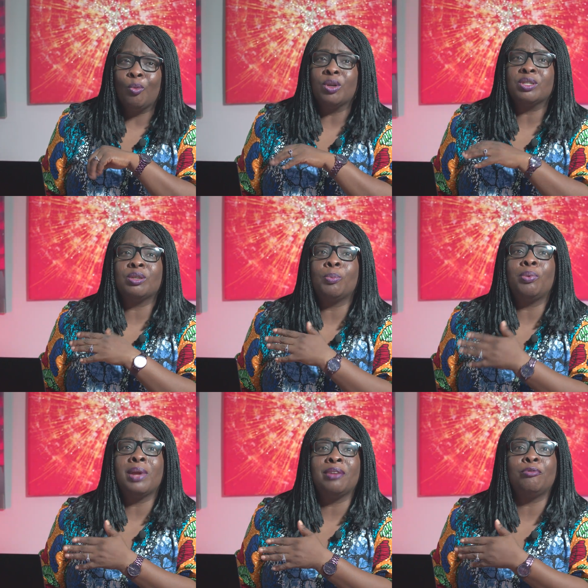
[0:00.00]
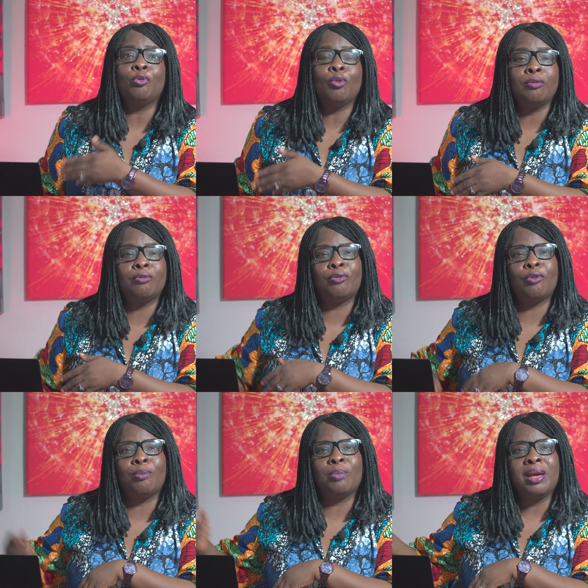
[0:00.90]
was supplying fuel
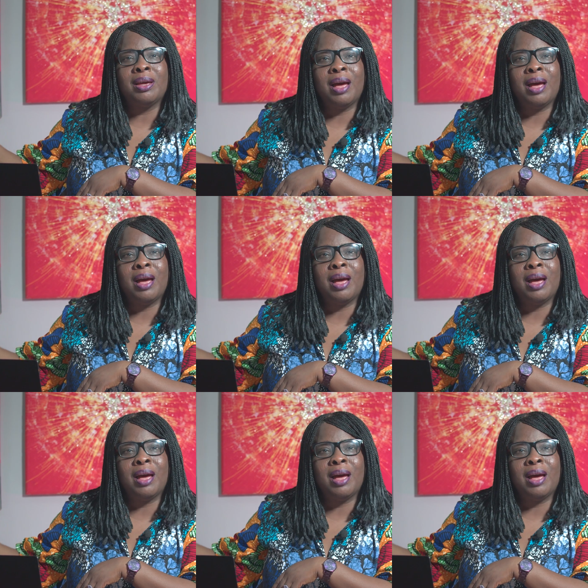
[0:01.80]
from